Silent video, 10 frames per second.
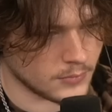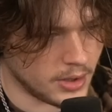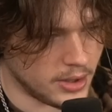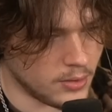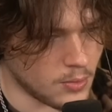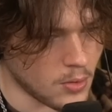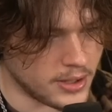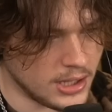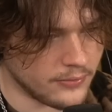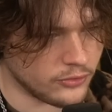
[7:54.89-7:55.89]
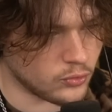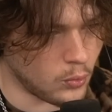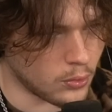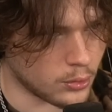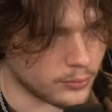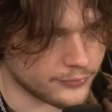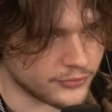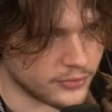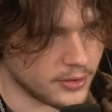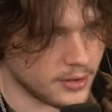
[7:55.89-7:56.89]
Hero King of the Dwarves.